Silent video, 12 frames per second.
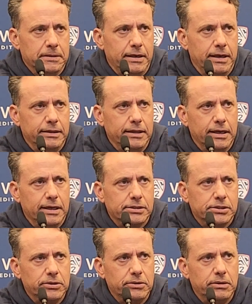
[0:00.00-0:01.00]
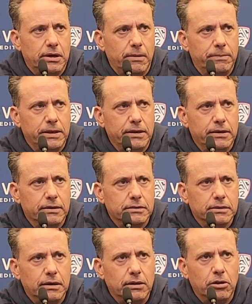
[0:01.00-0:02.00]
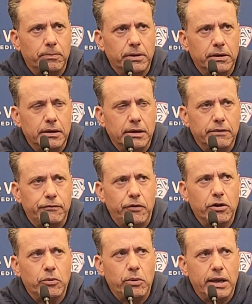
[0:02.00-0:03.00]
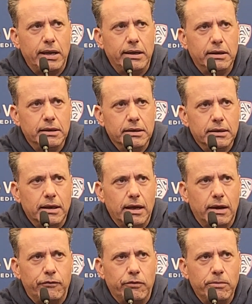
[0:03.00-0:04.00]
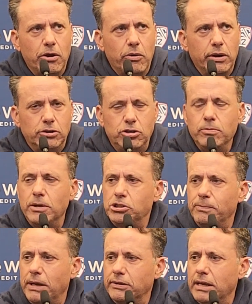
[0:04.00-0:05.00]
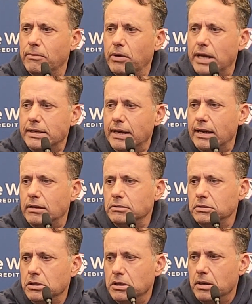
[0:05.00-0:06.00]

And so I'll be a little bit far away from knowing too much about them right now,